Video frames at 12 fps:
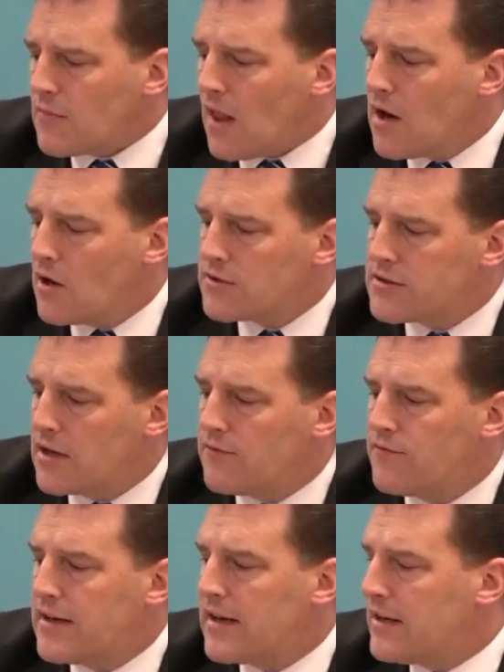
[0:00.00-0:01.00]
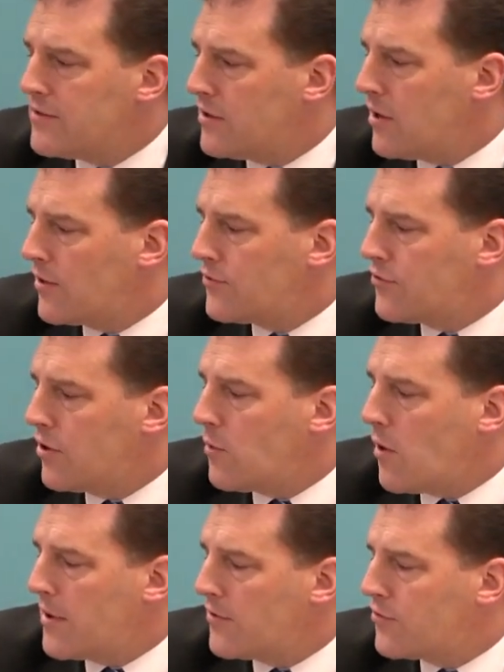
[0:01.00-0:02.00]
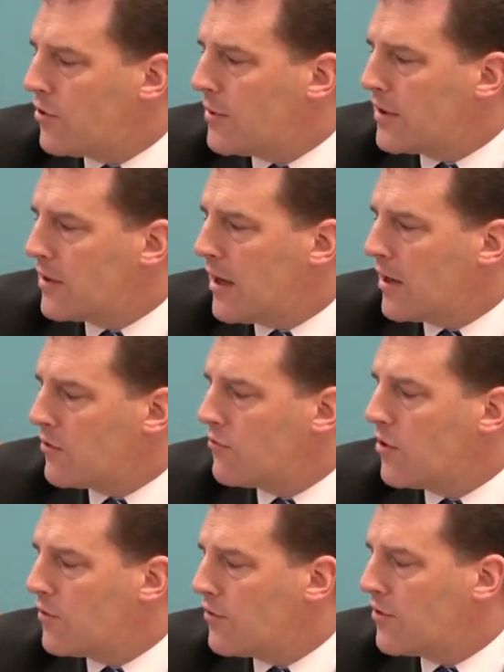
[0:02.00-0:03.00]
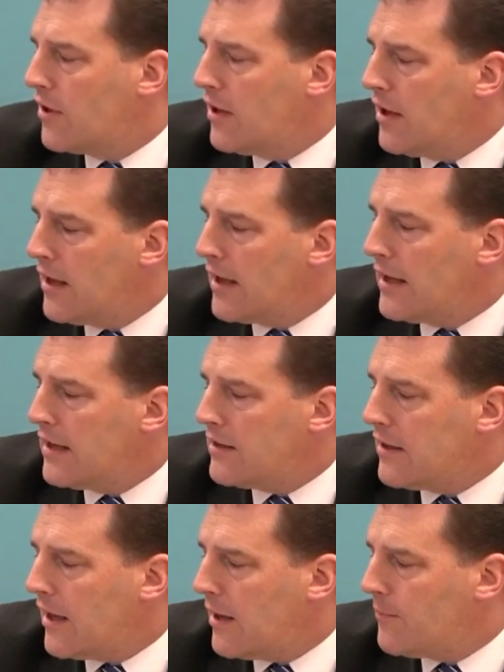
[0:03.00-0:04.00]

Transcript: alongside Finland and Austria, while we're showing growth in